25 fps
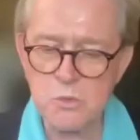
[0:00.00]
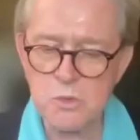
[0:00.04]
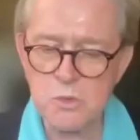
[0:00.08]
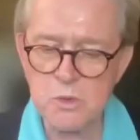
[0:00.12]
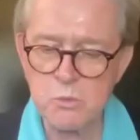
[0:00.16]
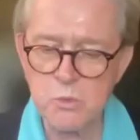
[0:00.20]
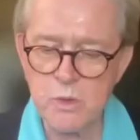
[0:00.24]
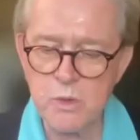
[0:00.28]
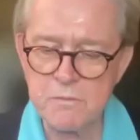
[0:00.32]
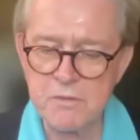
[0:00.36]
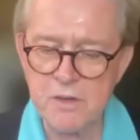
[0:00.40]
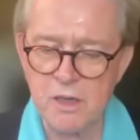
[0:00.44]

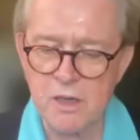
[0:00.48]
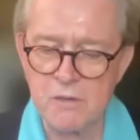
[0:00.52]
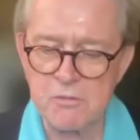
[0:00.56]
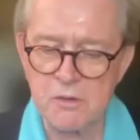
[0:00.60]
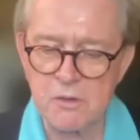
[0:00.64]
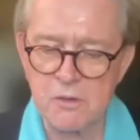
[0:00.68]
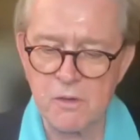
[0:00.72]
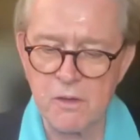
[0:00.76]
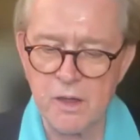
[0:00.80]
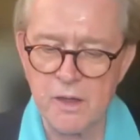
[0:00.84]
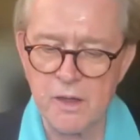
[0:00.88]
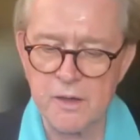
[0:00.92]
we've covered
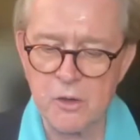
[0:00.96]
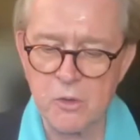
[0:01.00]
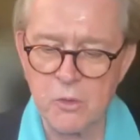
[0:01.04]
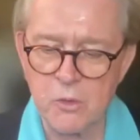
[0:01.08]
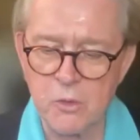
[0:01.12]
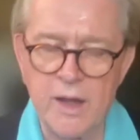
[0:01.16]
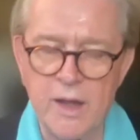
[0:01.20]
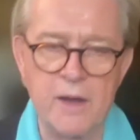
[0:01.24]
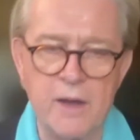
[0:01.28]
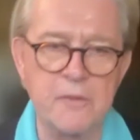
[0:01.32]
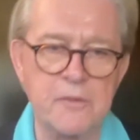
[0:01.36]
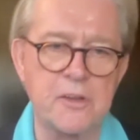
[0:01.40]
a lot of
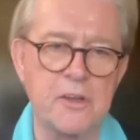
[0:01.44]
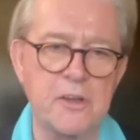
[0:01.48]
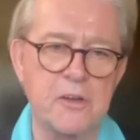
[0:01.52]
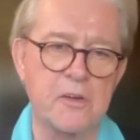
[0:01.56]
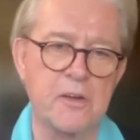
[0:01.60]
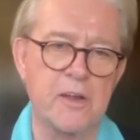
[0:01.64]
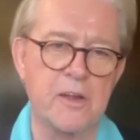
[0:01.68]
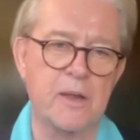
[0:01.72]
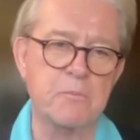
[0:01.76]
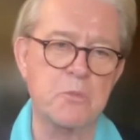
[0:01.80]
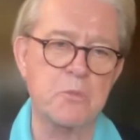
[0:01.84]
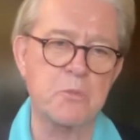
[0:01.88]
ground here,
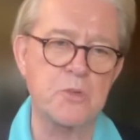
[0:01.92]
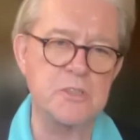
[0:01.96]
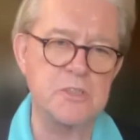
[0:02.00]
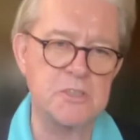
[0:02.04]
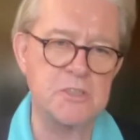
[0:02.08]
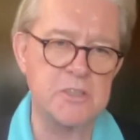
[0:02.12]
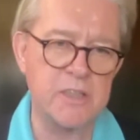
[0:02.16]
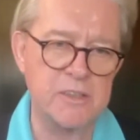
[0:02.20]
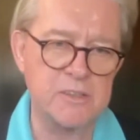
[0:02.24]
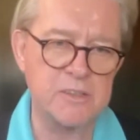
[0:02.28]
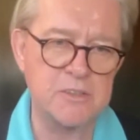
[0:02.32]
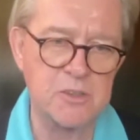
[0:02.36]
and I
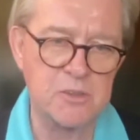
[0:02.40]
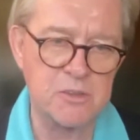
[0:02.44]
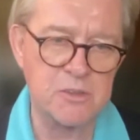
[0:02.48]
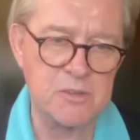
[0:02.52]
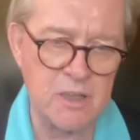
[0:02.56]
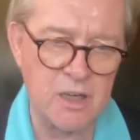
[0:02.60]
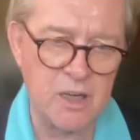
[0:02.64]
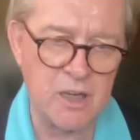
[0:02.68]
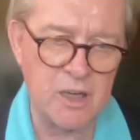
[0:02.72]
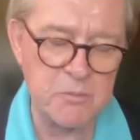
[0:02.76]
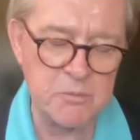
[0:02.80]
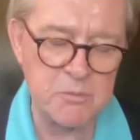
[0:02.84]
appreciate your
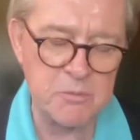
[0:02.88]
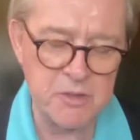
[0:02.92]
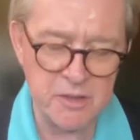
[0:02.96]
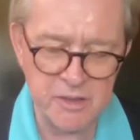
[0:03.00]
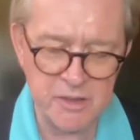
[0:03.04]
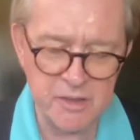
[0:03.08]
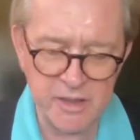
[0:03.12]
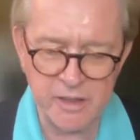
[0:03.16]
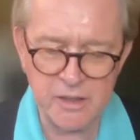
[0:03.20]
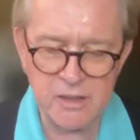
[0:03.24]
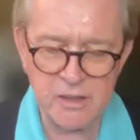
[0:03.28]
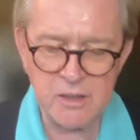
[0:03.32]
time
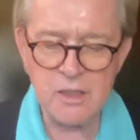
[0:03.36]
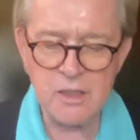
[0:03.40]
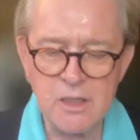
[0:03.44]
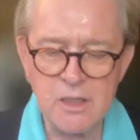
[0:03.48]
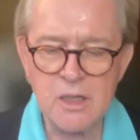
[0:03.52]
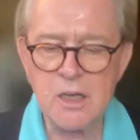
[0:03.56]
today.